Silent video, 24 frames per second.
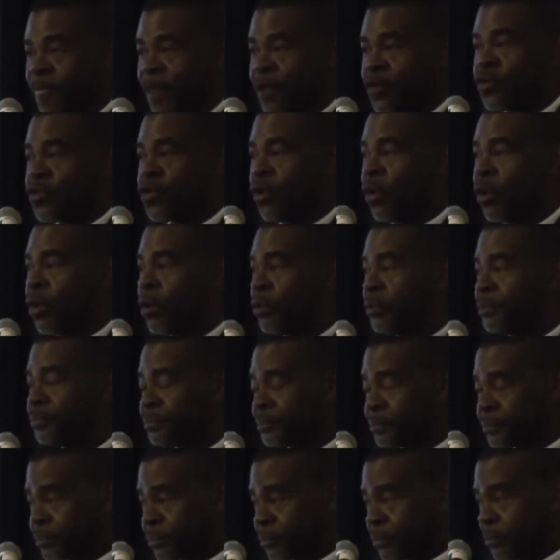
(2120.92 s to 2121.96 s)

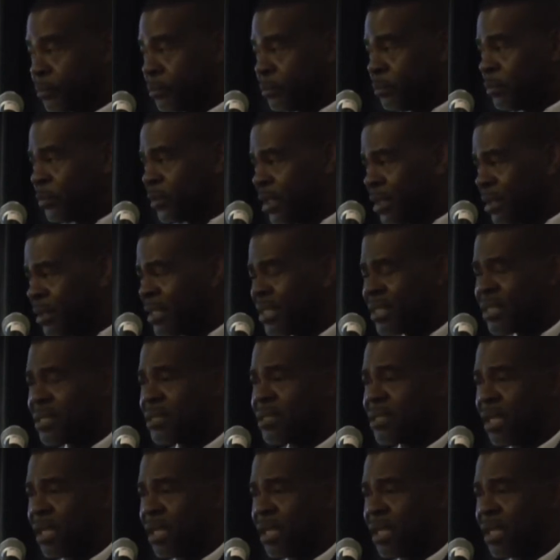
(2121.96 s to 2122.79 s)
So this